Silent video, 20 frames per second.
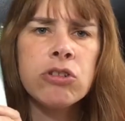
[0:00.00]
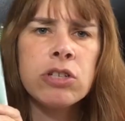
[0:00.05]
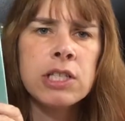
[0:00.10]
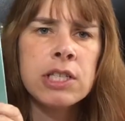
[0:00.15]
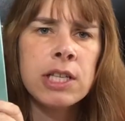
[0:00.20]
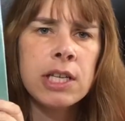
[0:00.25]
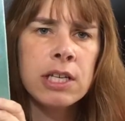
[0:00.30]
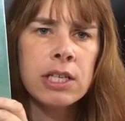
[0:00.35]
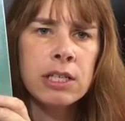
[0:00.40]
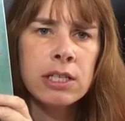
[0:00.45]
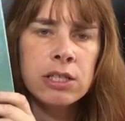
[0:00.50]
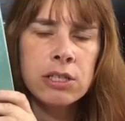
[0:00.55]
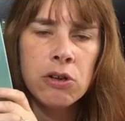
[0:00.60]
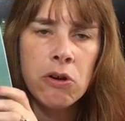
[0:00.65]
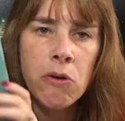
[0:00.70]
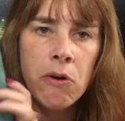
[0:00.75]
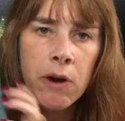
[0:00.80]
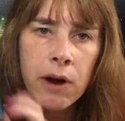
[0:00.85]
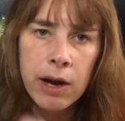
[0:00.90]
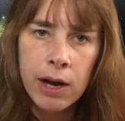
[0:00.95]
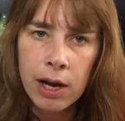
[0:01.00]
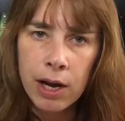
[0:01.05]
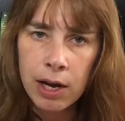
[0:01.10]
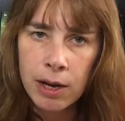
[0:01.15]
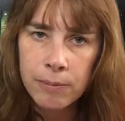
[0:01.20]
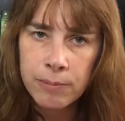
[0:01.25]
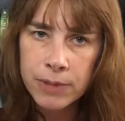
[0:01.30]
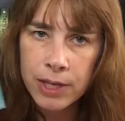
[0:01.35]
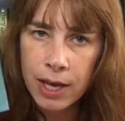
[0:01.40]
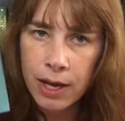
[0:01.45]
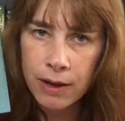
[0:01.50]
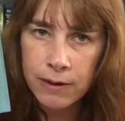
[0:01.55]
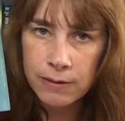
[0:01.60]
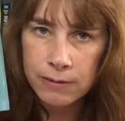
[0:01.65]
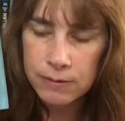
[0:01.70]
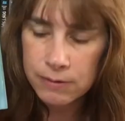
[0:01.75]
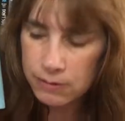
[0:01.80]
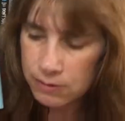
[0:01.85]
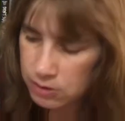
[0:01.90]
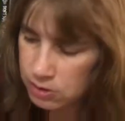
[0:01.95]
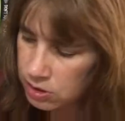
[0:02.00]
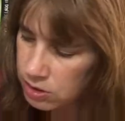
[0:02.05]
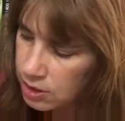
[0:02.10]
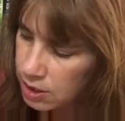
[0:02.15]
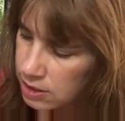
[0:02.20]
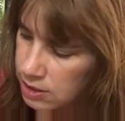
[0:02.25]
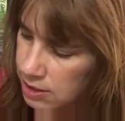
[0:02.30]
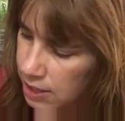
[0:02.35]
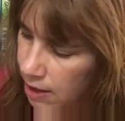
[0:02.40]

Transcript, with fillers: So um, yeah, so that's that one.